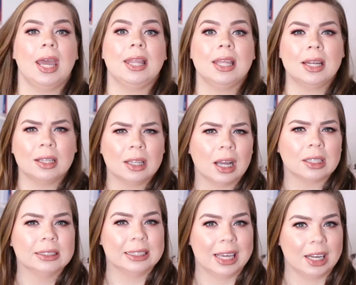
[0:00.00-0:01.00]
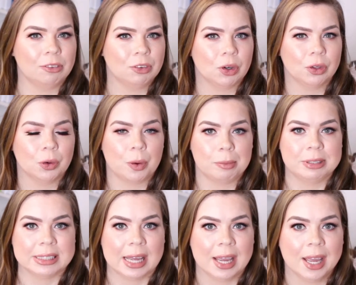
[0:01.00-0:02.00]
In the deluxe kit, if you're on their
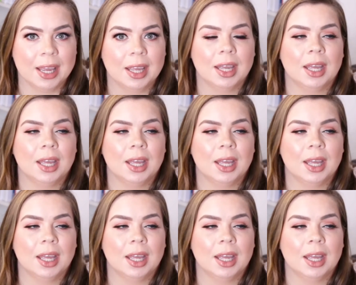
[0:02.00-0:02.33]
website,